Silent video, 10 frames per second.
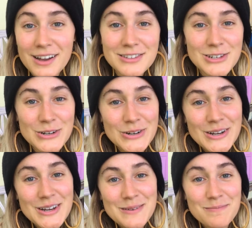on to,
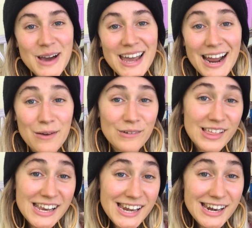but I
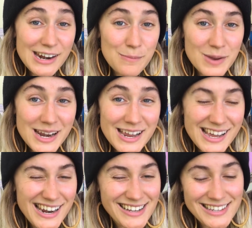really needed a beanie,
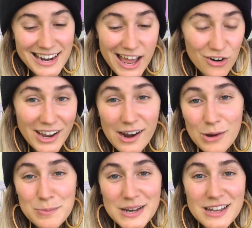and I said, I don't care
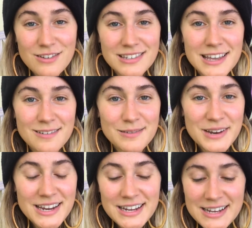what beanie you send
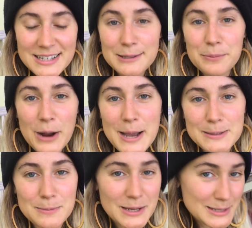me,
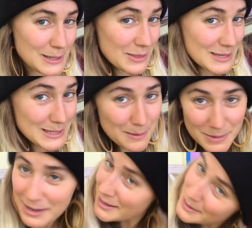surprise me. So they sent
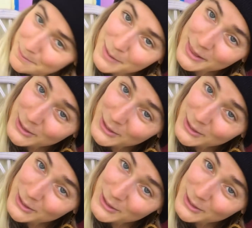me my